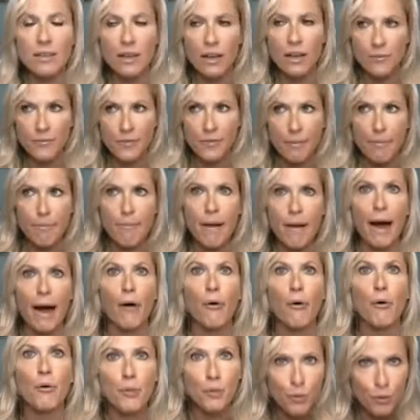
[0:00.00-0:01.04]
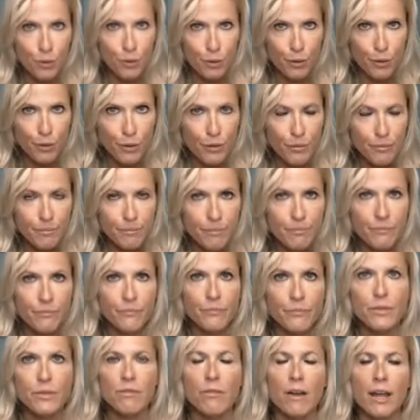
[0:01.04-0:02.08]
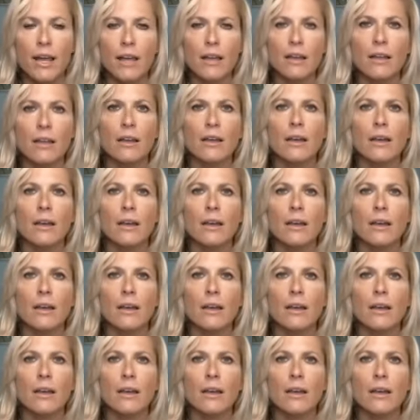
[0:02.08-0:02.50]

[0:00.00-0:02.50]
of the mouth, right?